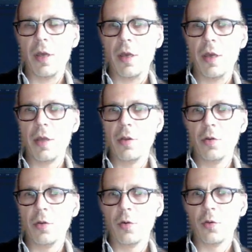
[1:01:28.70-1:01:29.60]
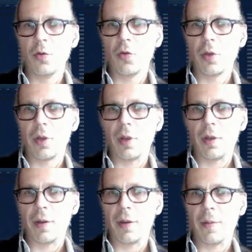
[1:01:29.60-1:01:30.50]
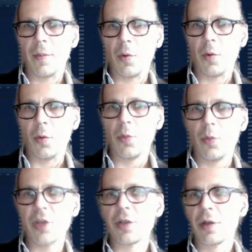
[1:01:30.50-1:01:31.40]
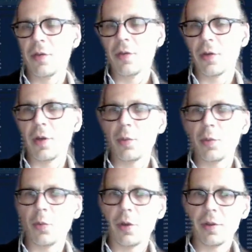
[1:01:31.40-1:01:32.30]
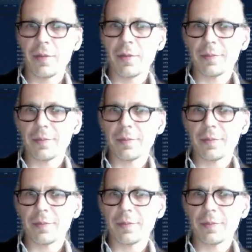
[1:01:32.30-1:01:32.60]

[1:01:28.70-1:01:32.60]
into the, or bridging the crypto world